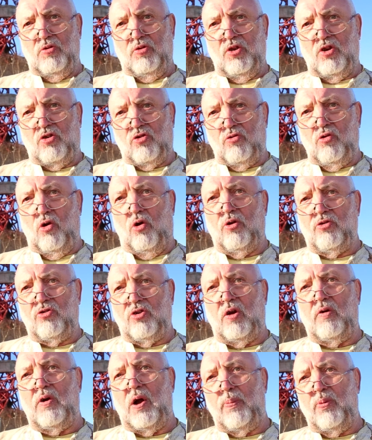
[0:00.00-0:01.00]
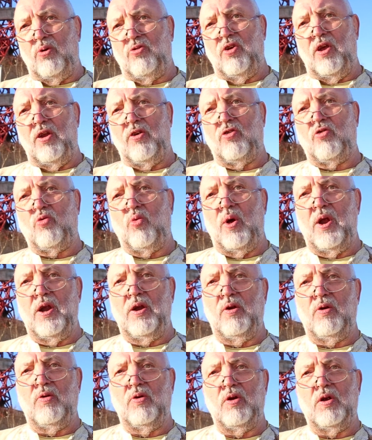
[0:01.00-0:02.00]
this also represents
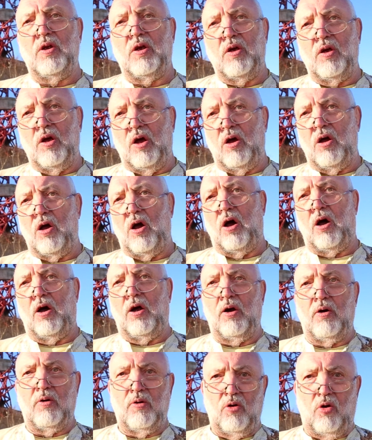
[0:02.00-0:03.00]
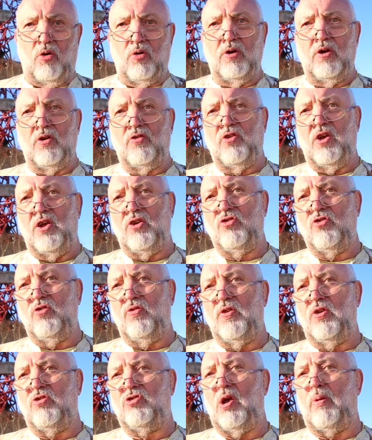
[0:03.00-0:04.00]
when our
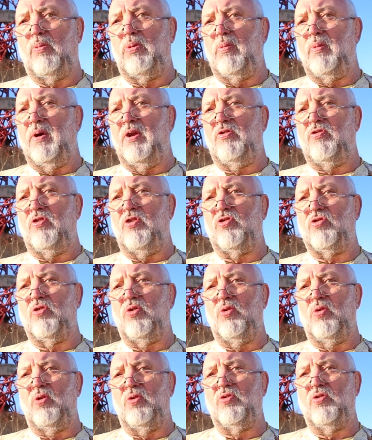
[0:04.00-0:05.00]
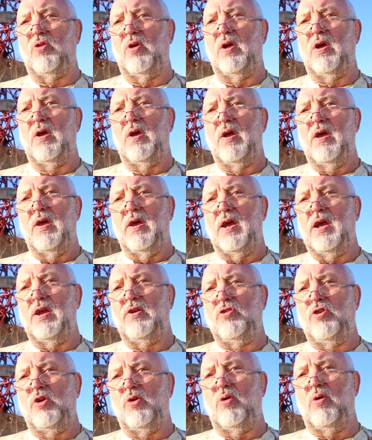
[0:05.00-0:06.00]
organisation, the Supplementary Schools
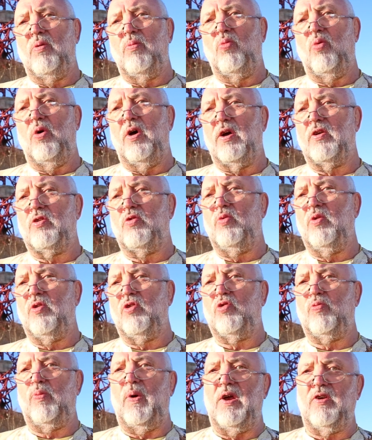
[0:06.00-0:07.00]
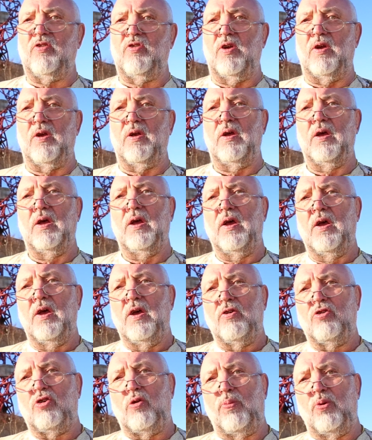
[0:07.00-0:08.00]
in Newham, worked with Shpresa
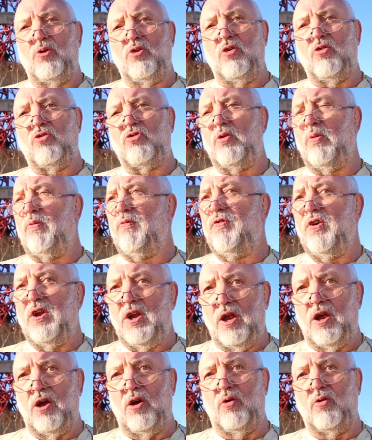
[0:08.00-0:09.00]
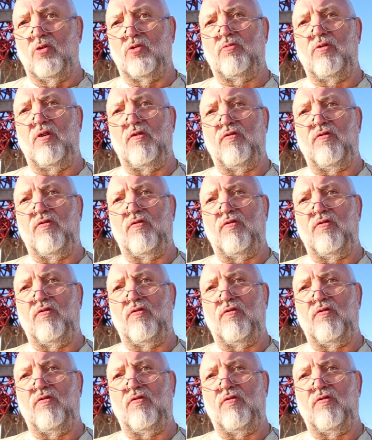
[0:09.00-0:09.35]
to produce some videos